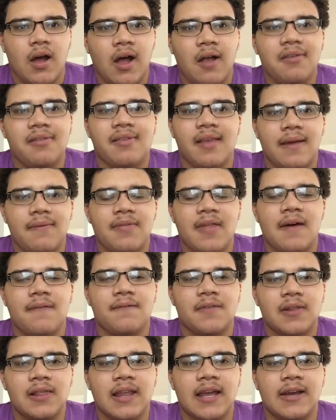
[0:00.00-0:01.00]
I'll save
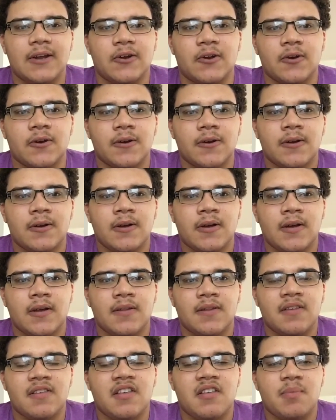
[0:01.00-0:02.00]
that for later.
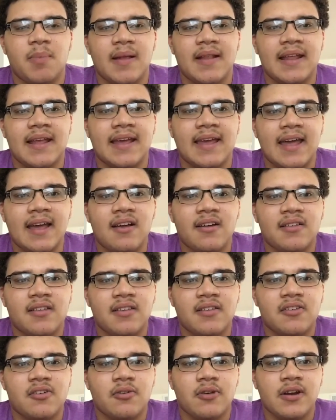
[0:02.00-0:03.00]
This has been the
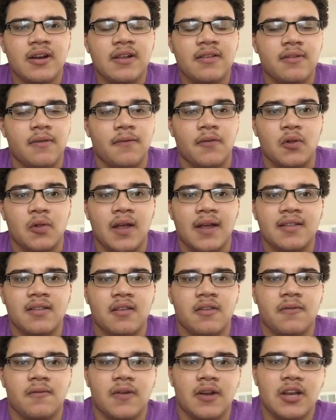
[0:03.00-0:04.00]
Galaxy's Greatest. If you like
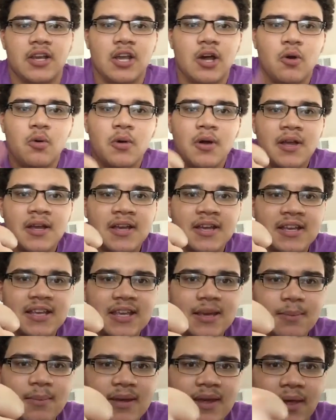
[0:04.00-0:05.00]
this video,
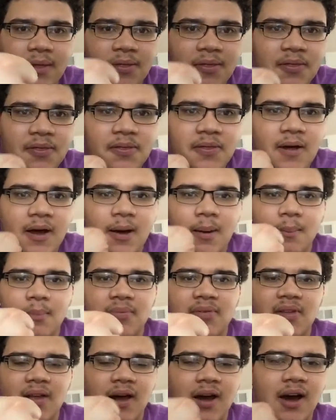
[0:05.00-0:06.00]
give me a
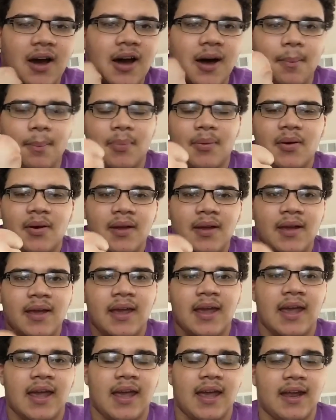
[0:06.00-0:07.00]
thumbs up.
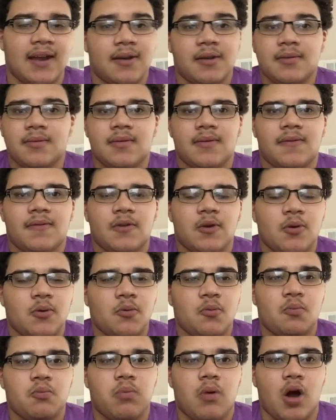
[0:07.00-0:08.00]
And if
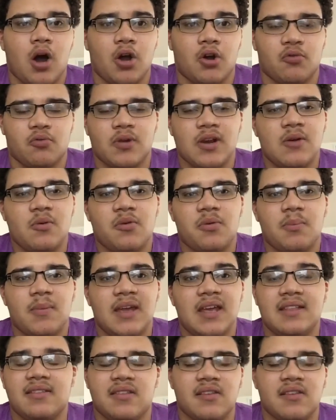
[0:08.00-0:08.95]
you agree with me,